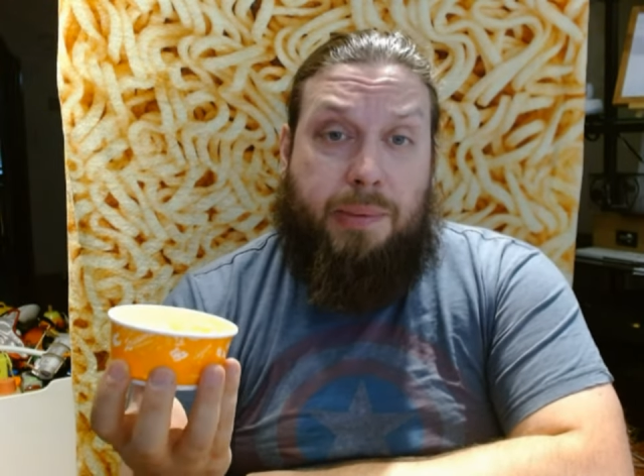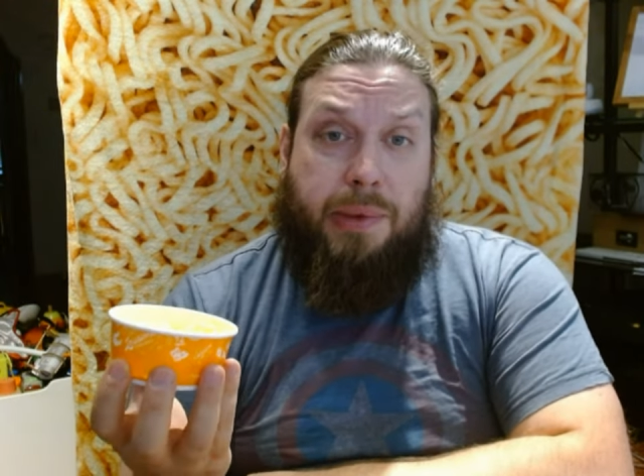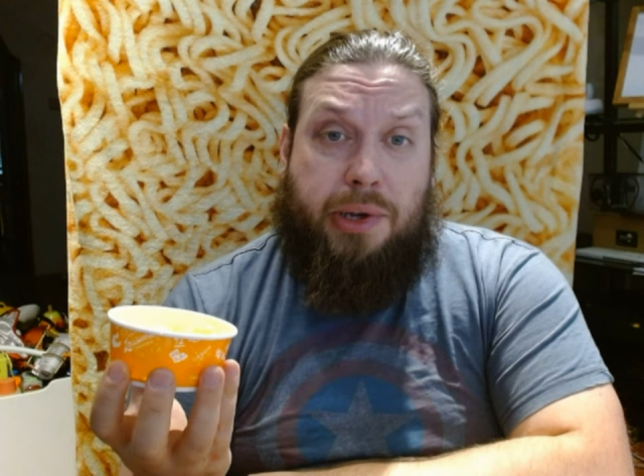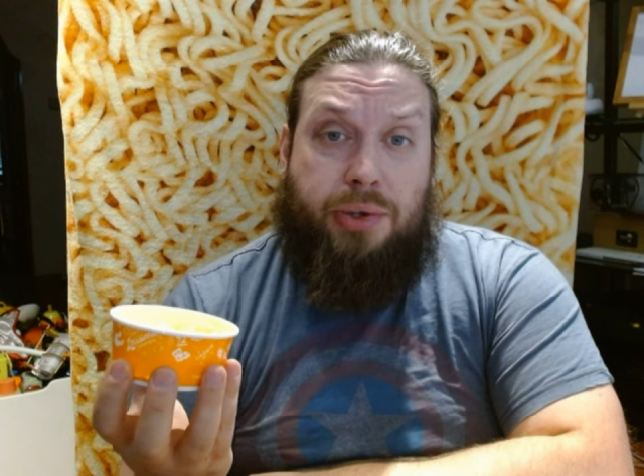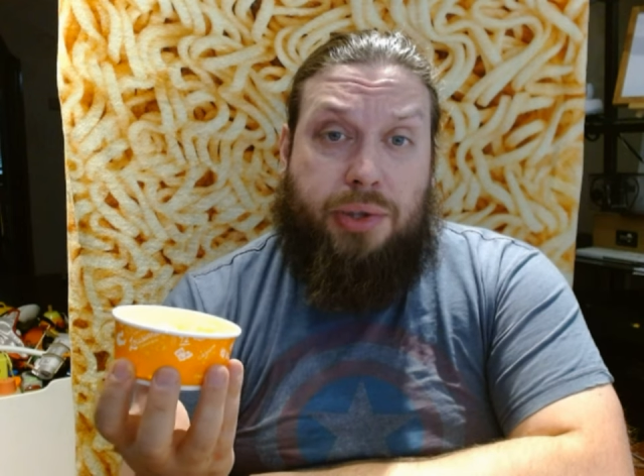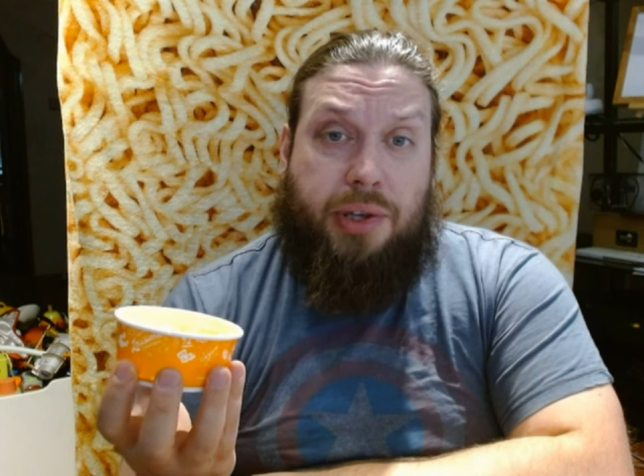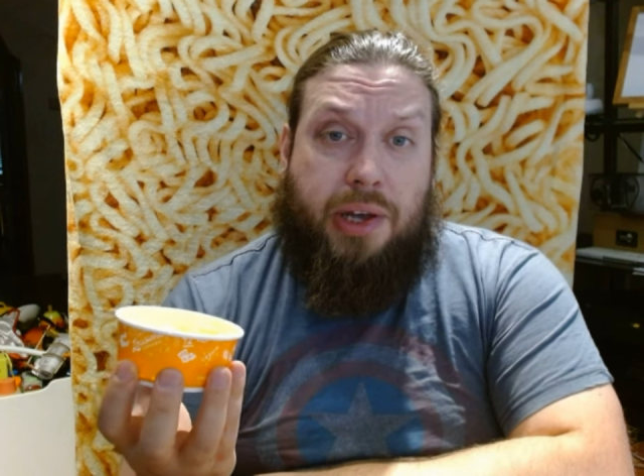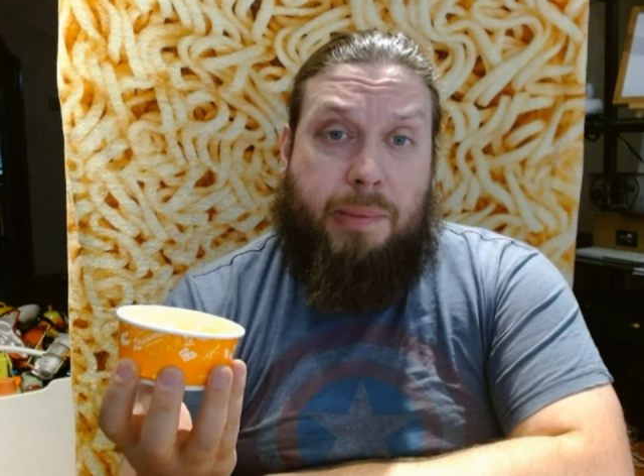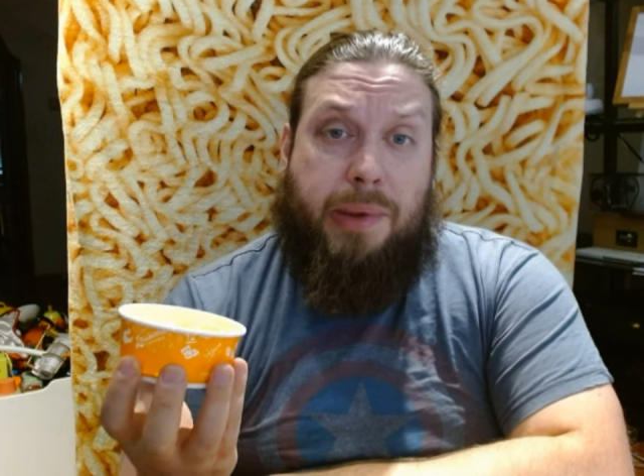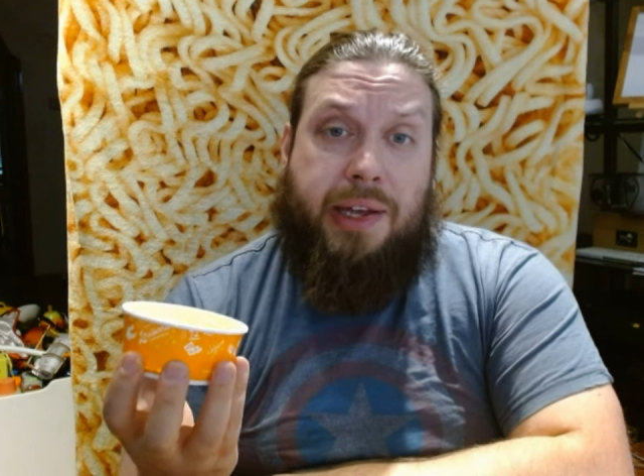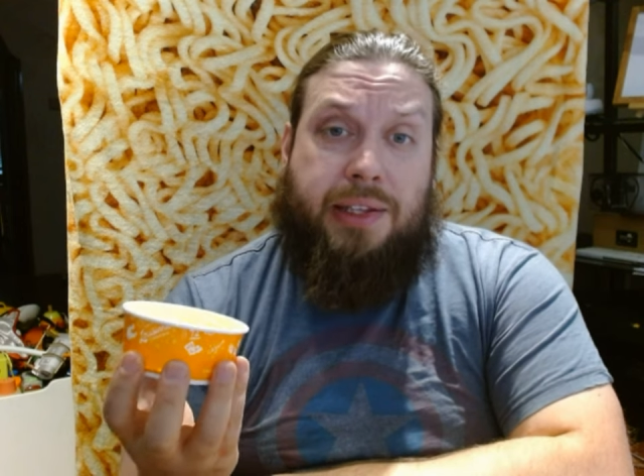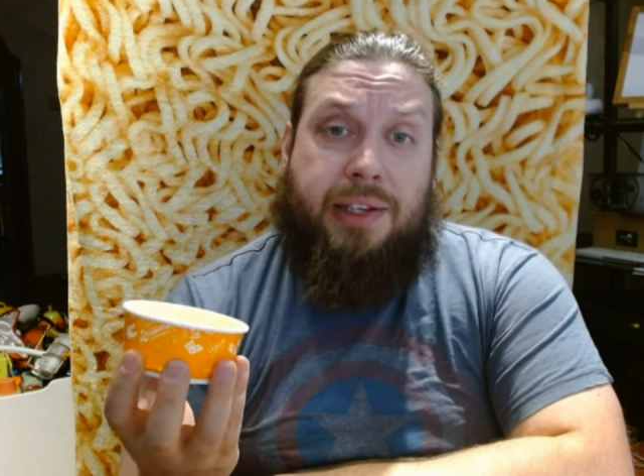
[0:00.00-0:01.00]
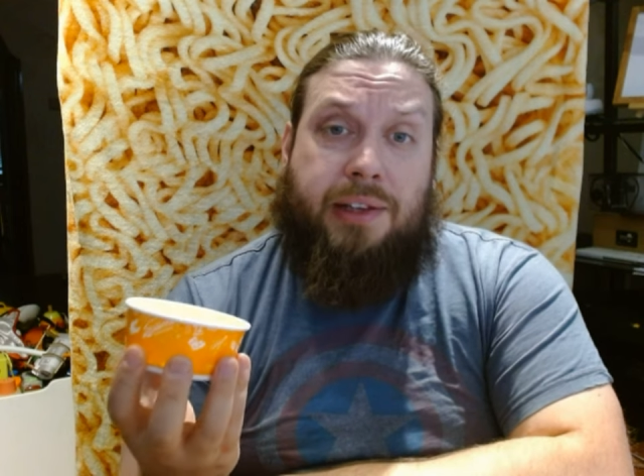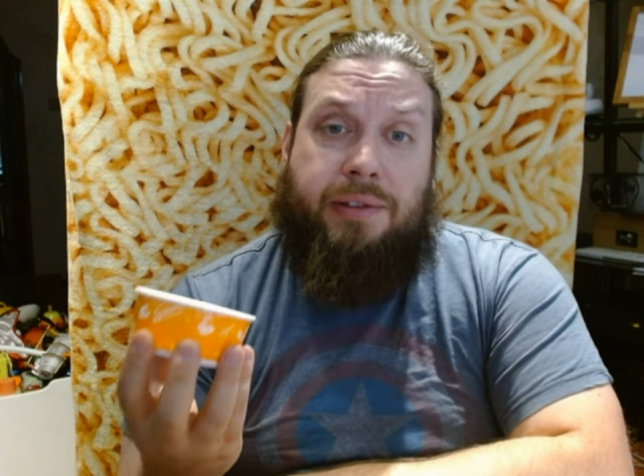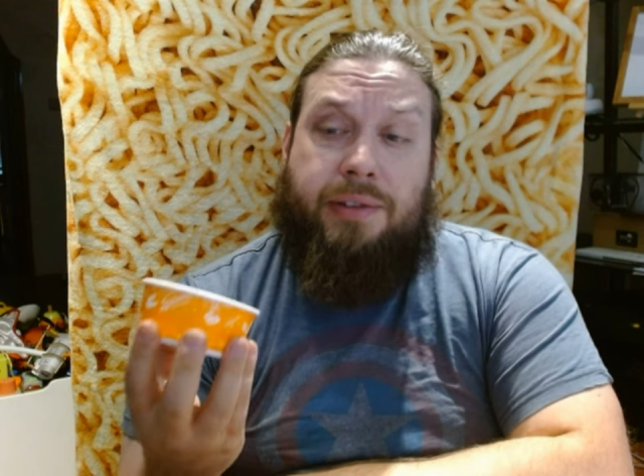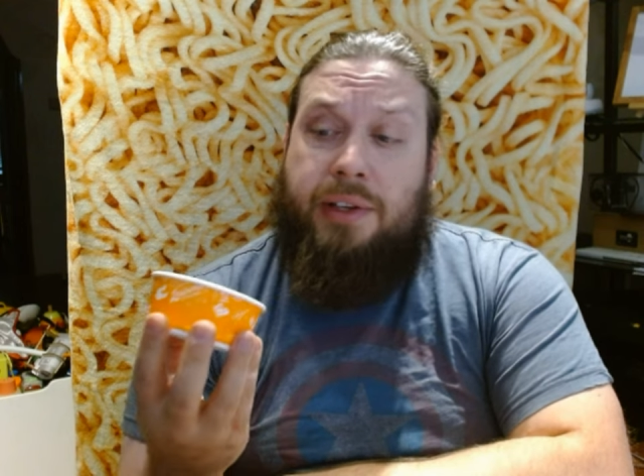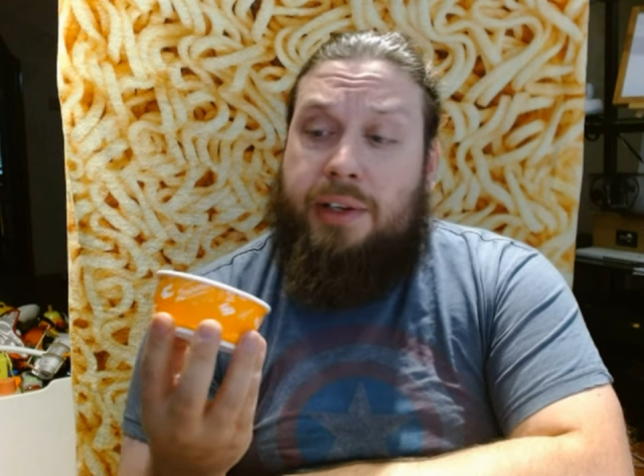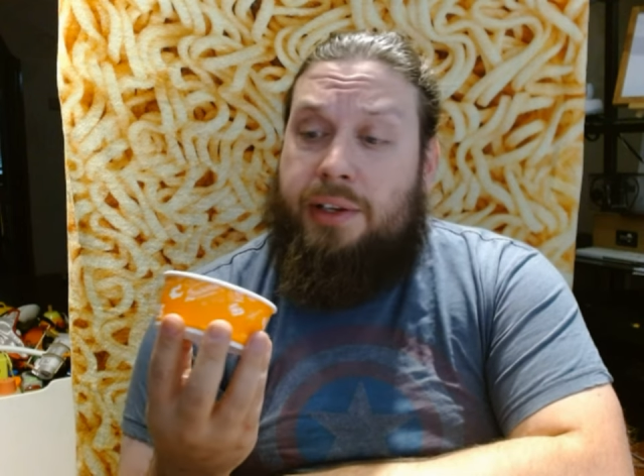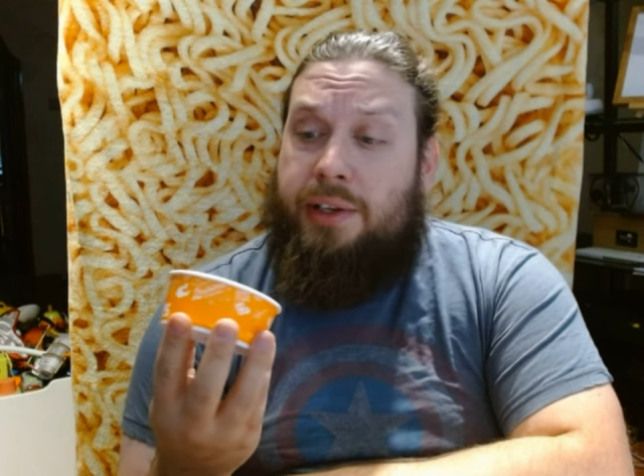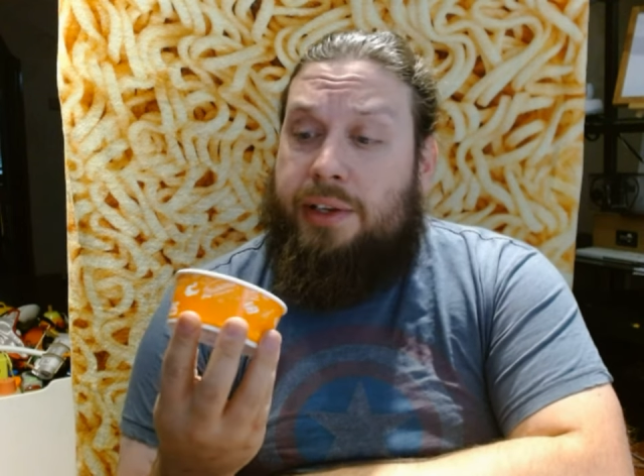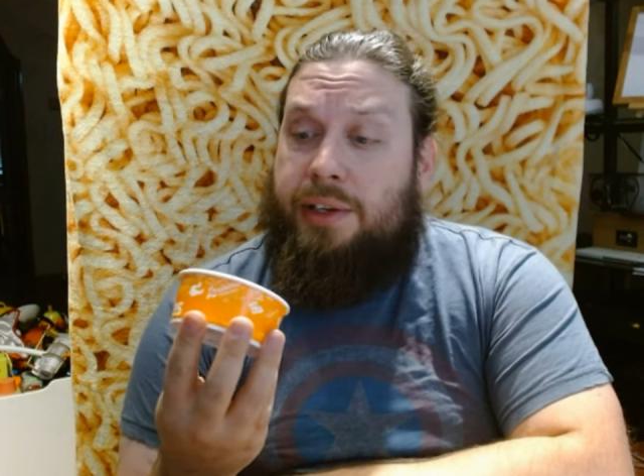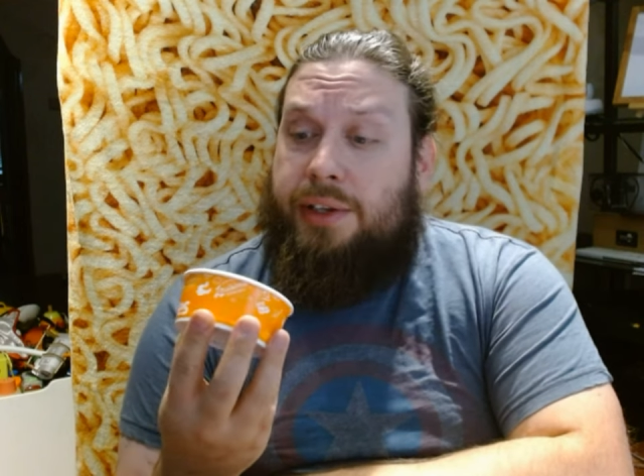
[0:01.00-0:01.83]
and measure the cup by itself